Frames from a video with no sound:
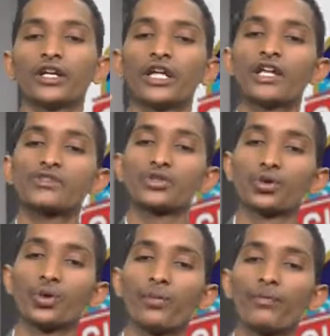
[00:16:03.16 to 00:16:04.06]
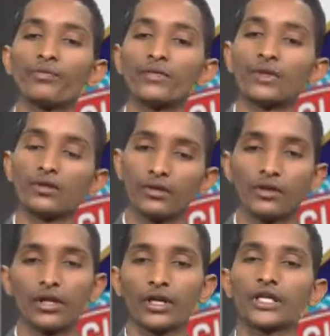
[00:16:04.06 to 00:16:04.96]
returns to
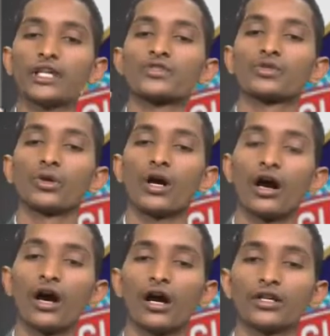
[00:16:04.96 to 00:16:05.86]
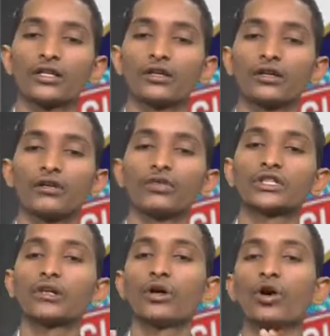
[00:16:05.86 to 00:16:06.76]
heart with
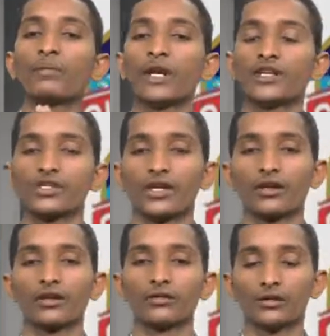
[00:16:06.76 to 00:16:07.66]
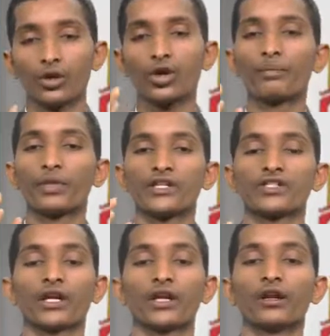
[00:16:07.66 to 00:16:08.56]
a low
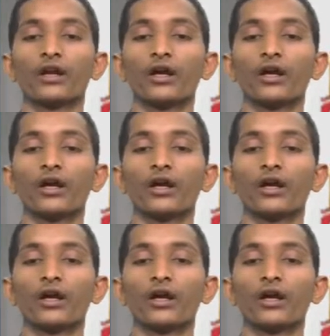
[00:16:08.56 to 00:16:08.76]
pressure,